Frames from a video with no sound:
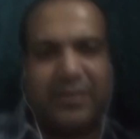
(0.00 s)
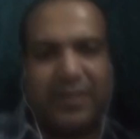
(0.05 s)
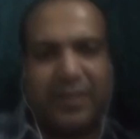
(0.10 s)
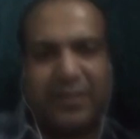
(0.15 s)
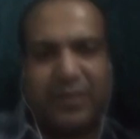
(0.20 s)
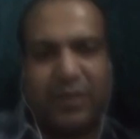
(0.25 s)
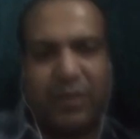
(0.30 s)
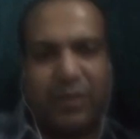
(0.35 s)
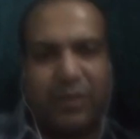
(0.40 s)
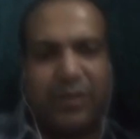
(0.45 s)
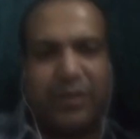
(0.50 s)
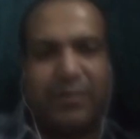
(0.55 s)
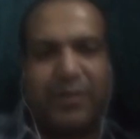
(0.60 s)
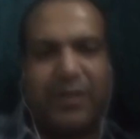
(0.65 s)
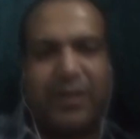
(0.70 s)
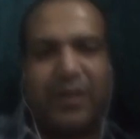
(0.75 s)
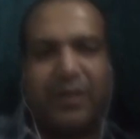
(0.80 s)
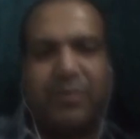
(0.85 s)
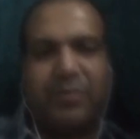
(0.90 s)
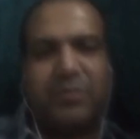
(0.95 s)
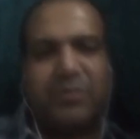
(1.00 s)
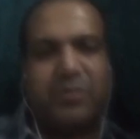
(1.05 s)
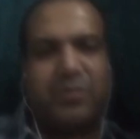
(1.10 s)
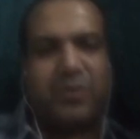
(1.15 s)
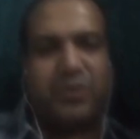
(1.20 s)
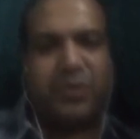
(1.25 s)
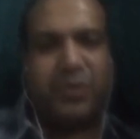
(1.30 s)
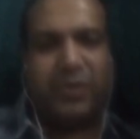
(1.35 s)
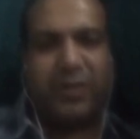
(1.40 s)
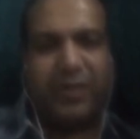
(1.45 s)
That's how they become
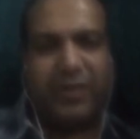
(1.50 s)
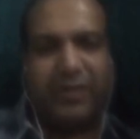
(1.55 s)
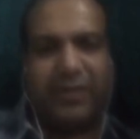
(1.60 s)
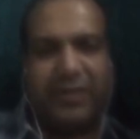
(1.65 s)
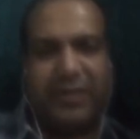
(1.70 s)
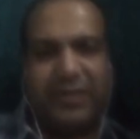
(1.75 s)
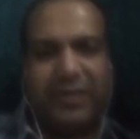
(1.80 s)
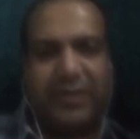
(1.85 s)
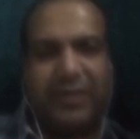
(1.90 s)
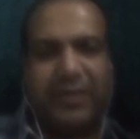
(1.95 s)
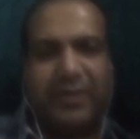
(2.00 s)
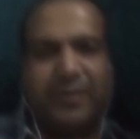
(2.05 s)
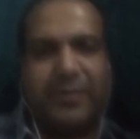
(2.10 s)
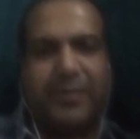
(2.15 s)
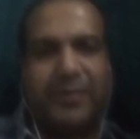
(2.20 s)
so interesting.